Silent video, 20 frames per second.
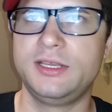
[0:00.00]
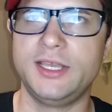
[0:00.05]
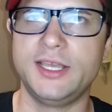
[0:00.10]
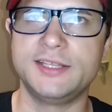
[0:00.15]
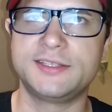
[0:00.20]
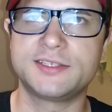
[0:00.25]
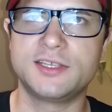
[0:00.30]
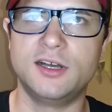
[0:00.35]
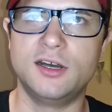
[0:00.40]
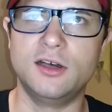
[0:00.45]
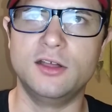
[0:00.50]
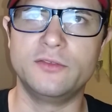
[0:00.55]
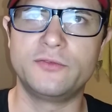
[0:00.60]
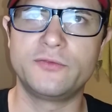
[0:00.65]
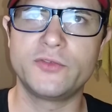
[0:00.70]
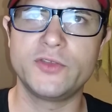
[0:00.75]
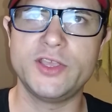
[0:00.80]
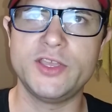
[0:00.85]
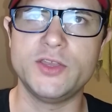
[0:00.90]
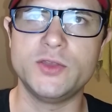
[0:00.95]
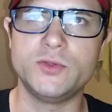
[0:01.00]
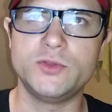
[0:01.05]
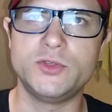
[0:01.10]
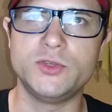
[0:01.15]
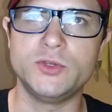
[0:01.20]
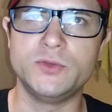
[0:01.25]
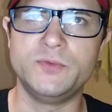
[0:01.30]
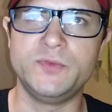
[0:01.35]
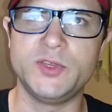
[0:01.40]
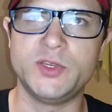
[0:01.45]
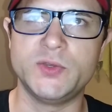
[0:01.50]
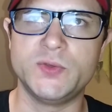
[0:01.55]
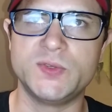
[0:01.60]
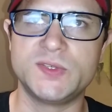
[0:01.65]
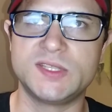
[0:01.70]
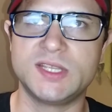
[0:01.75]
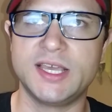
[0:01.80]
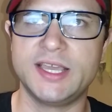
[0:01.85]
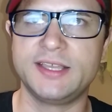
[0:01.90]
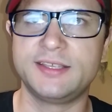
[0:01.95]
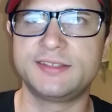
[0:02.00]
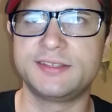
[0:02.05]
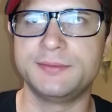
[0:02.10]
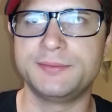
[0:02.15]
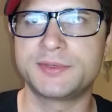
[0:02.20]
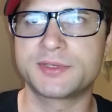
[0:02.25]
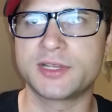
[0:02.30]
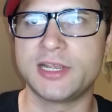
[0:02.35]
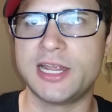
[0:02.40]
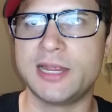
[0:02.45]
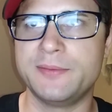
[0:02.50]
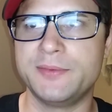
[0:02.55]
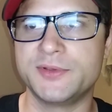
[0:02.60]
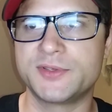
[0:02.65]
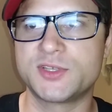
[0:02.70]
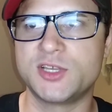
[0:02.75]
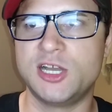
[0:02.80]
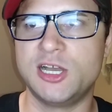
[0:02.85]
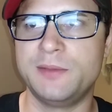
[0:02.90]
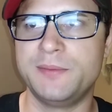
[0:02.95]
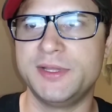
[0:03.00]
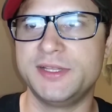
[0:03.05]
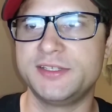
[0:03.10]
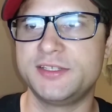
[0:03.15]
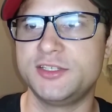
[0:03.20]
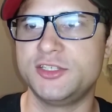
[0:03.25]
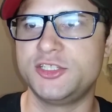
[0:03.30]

it's called Free YouTube Views, Likes, Subscribers, Comments,